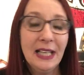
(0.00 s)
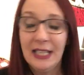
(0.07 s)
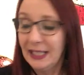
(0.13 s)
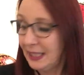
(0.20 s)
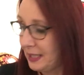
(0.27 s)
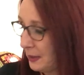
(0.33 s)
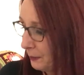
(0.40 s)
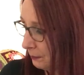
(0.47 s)

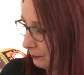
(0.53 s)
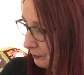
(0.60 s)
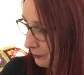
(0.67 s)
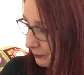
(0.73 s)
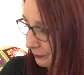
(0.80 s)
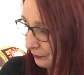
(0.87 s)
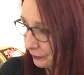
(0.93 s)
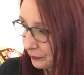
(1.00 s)
Um,
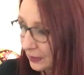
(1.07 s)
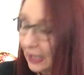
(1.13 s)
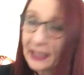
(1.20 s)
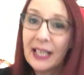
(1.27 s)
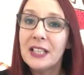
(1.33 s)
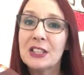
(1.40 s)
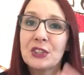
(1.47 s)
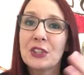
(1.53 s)
I
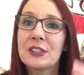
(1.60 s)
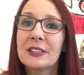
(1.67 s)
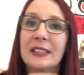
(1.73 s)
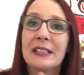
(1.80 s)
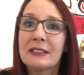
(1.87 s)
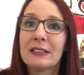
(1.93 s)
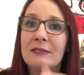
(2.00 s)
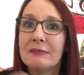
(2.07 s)
kind of just
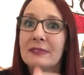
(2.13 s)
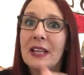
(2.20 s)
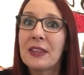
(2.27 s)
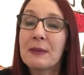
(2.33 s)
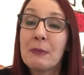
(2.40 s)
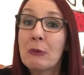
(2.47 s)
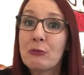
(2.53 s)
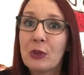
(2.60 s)
like knit
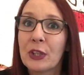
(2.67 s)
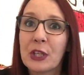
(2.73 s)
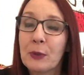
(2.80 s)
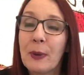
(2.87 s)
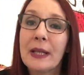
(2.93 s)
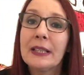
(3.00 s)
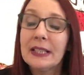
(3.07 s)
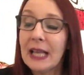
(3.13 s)
them up really
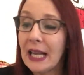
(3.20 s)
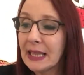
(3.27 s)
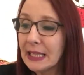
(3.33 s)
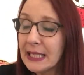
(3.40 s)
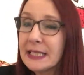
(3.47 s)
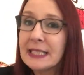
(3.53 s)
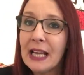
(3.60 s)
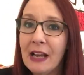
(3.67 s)
quickly. I
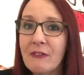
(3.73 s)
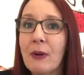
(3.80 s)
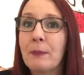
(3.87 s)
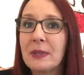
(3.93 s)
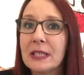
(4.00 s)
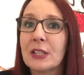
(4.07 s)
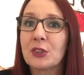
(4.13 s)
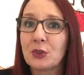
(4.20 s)
like to have a
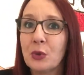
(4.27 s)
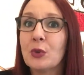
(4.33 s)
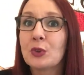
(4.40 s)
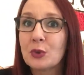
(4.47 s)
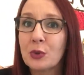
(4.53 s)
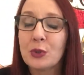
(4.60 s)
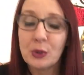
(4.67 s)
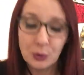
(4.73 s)
pair of socks
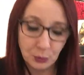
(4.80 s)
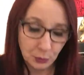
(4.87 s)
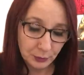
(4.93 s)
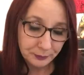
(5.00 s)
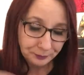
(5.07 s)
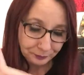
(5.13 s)
on go.